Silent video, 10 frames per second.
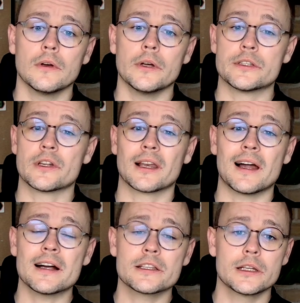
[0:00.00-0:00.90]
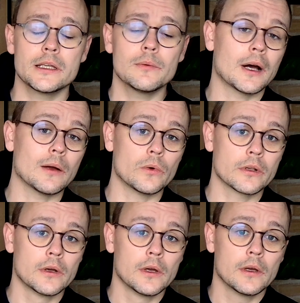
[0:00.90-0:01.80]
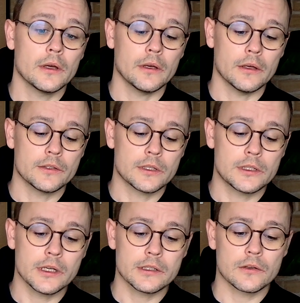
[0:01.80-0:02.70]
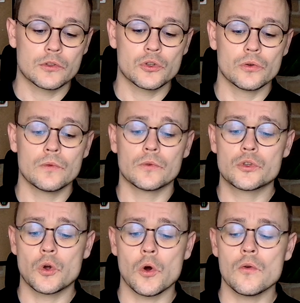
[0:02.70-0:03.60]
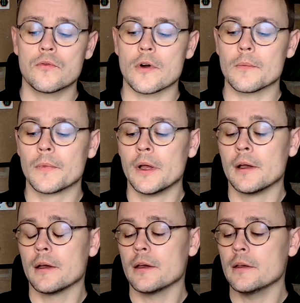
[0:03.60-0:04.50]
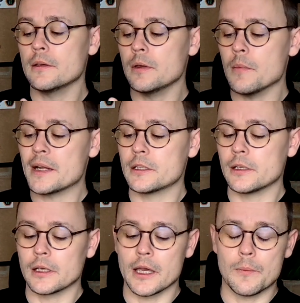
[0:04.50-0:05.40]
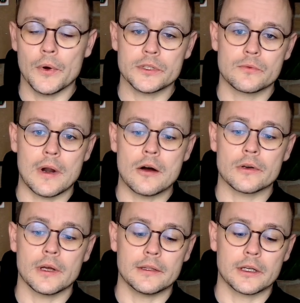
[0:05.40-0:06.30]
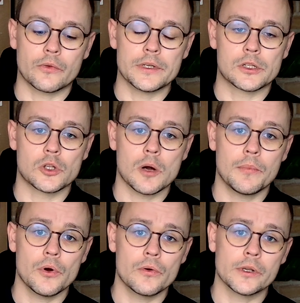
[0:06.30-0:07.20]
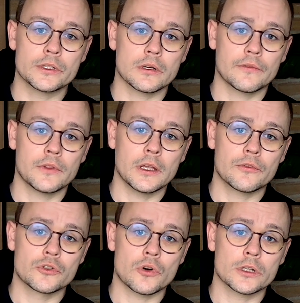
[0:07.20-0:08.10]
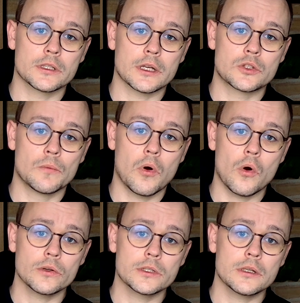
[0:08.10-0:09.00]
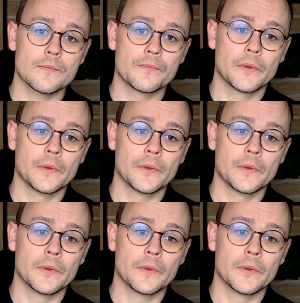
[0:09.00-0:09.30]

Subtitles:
it's not a large leap. I would suggest to go from imagining a bus route and the critical components of the infrastructure that supports it,